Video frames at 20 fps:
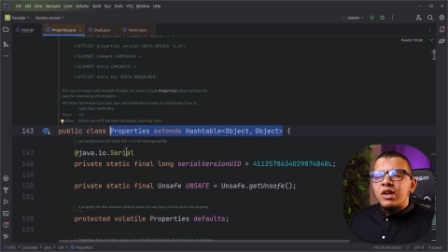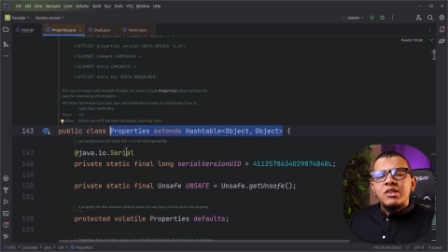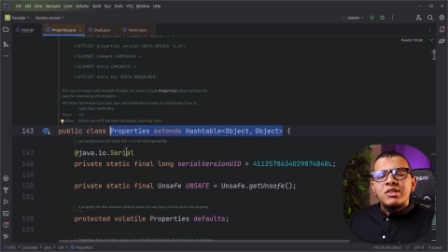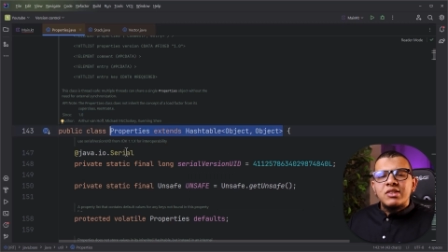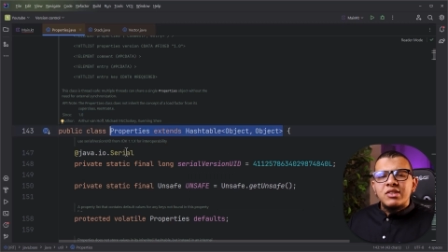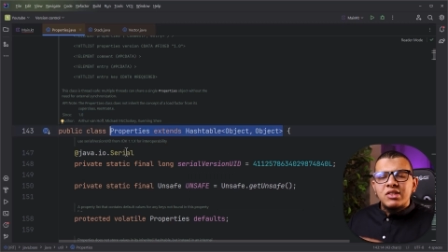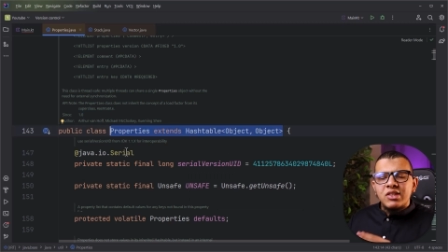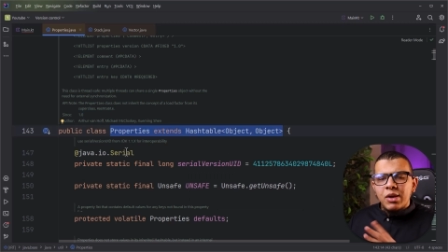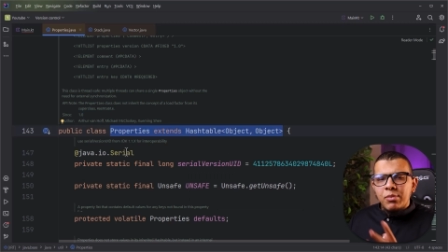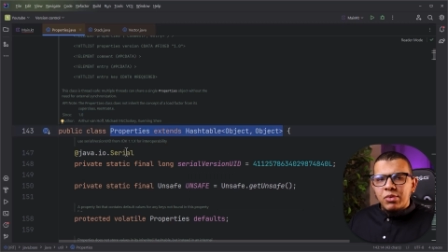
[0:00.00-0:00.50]

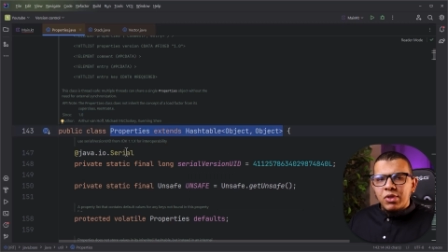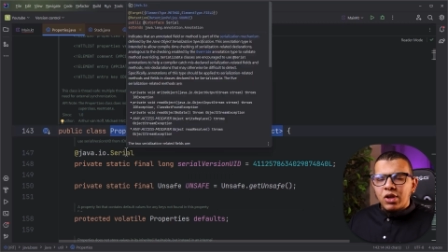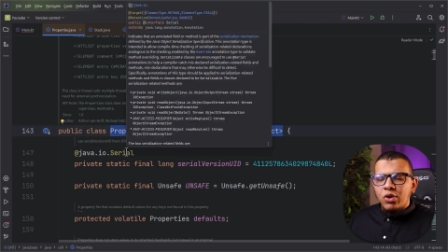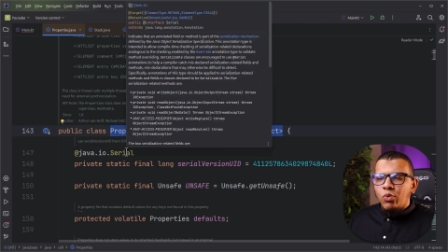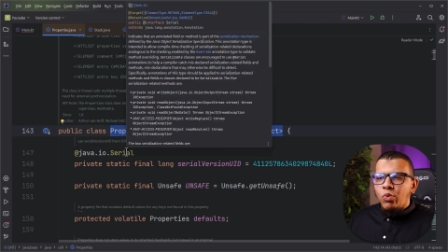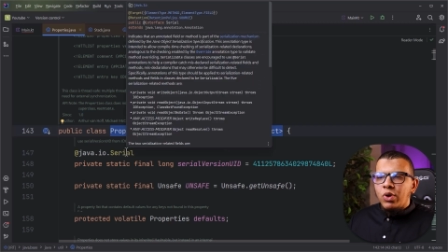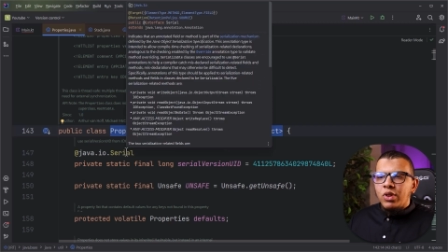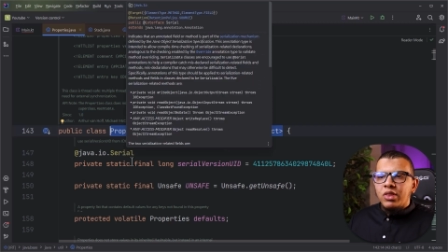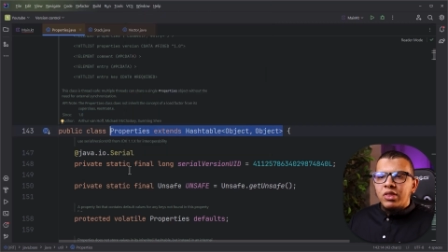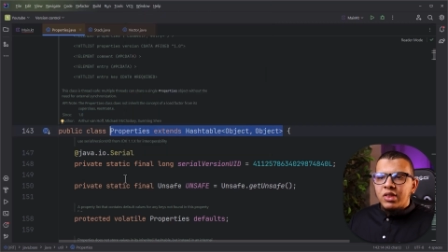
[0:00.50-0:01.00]
Same thing
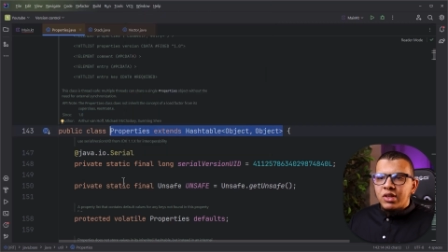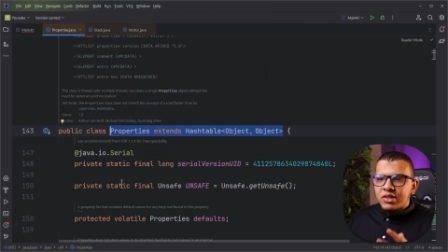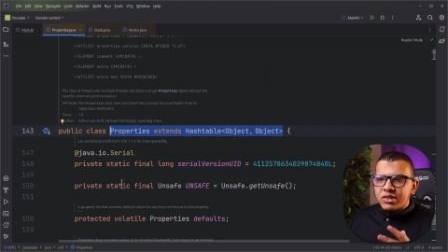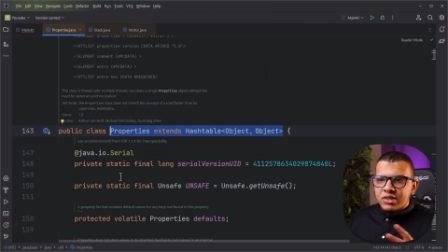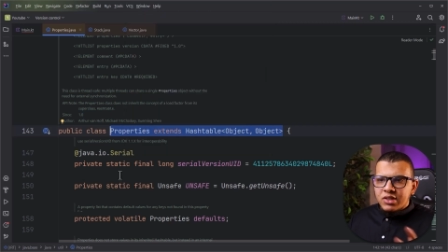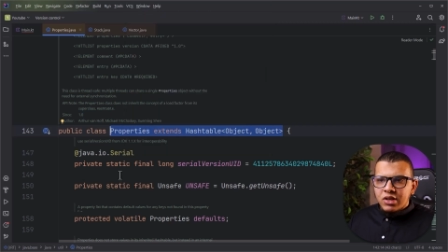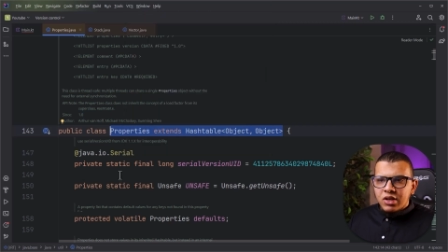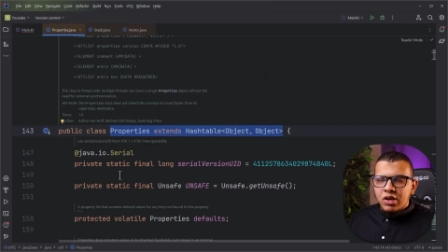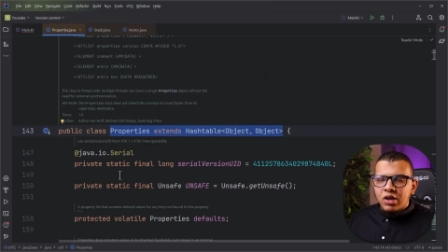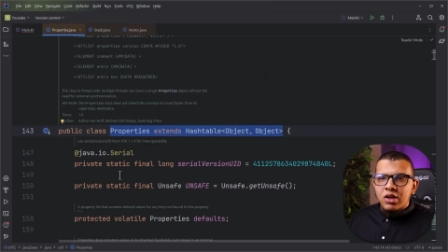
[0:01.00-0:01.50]
with
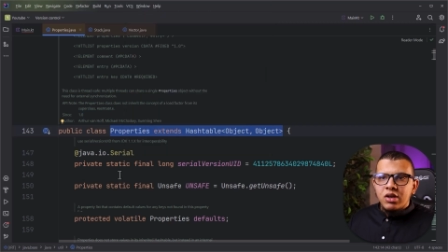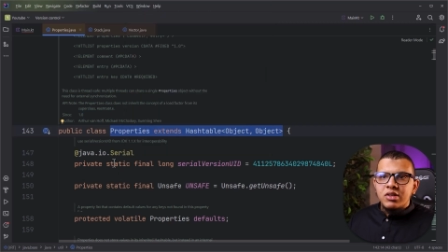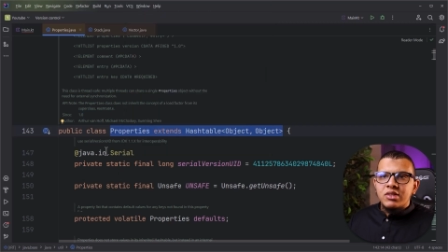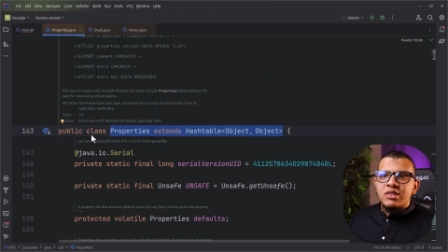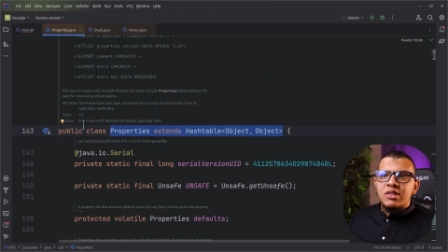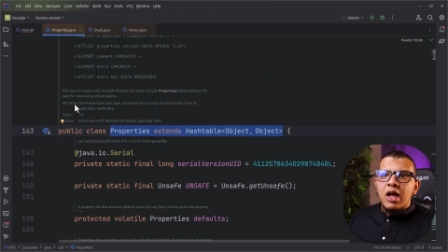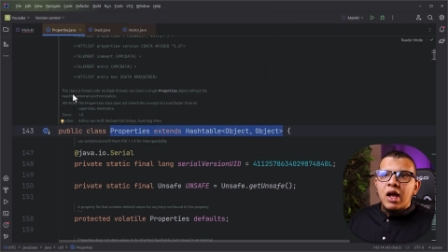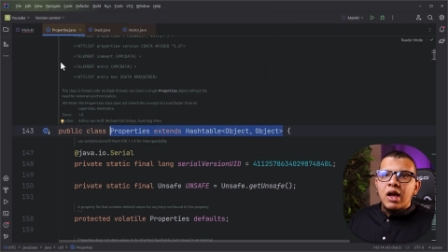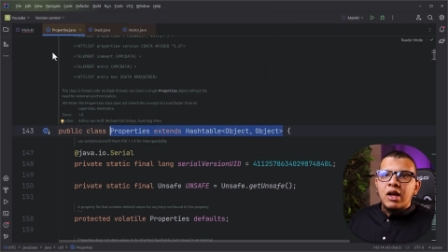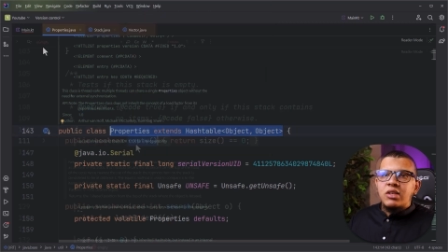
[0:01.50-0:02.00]
this uh,
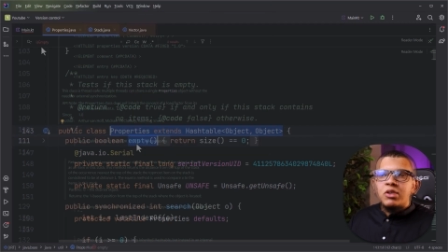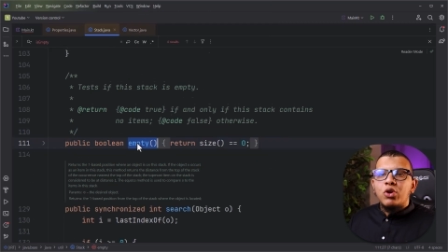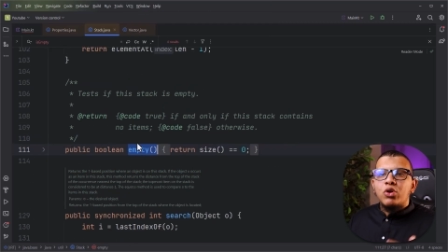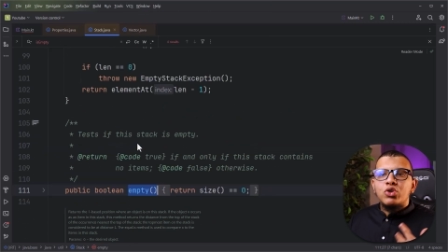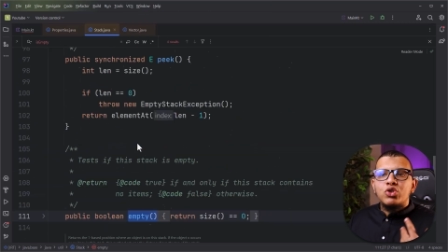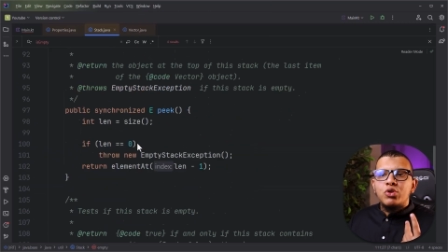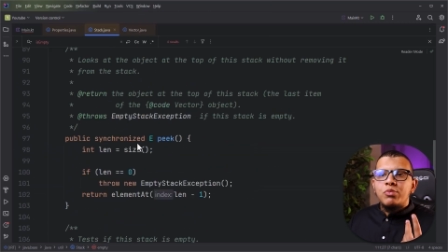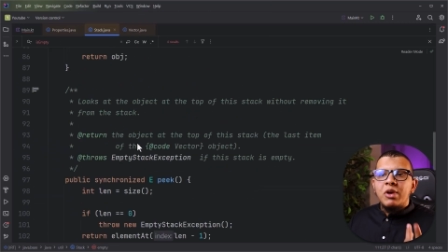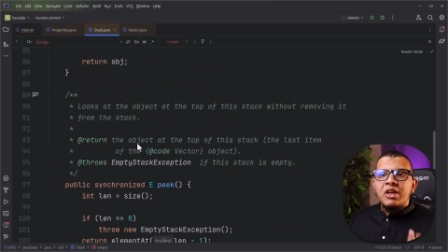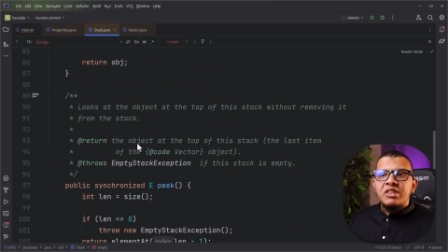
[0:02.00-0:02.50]
stack,
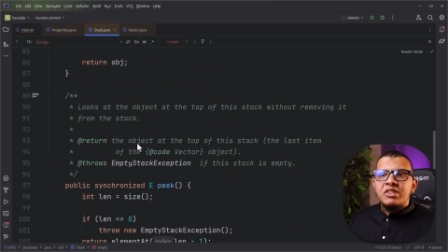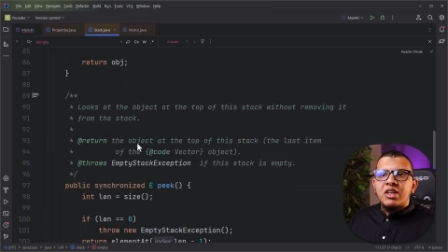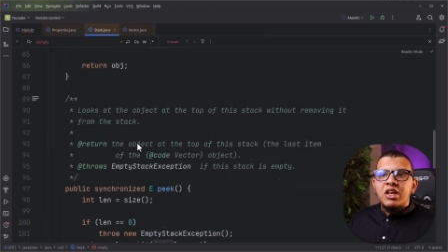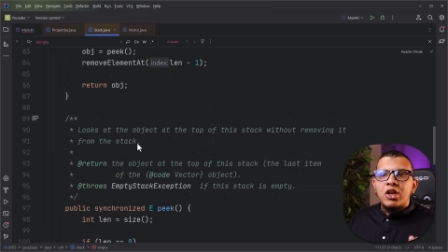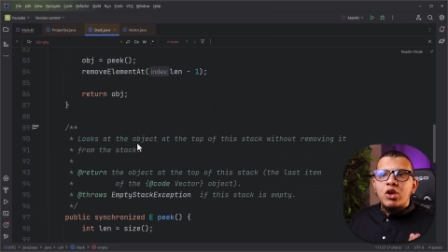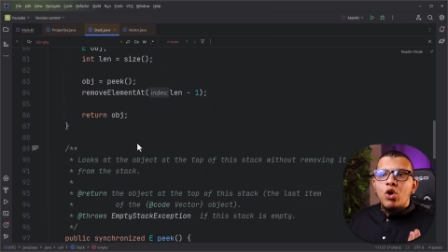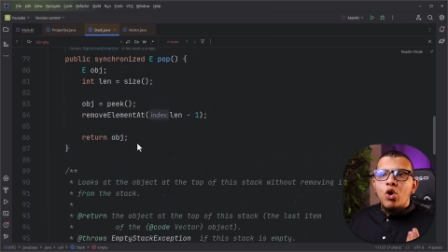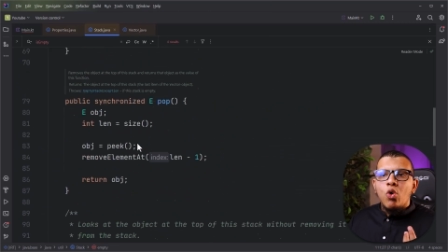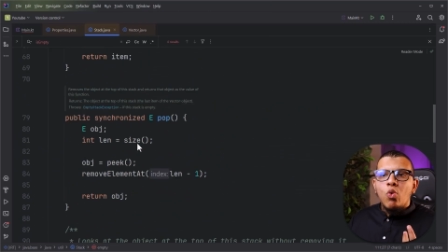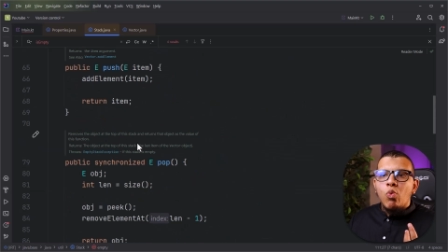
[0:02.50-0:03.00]
because you may
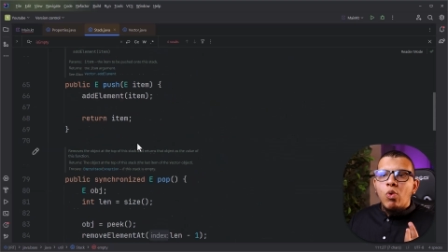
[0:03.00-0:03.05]
say,